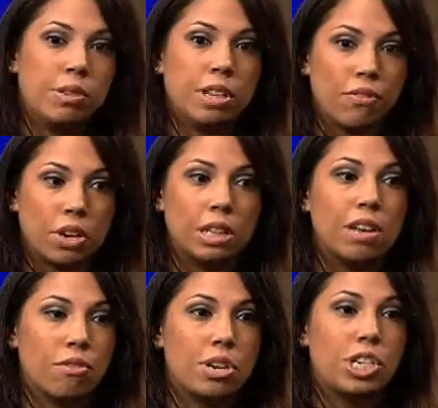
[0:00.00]
Definitely a
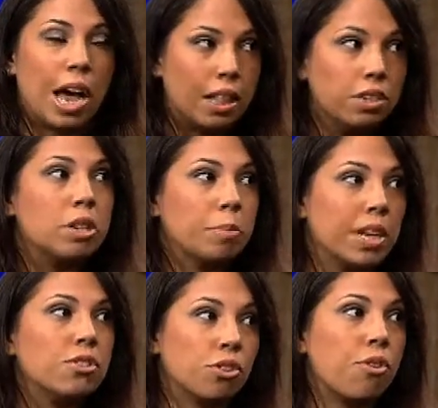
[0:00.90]
very challenging
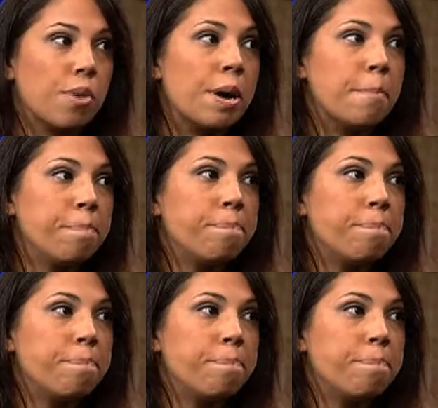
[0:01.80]
place to grow up.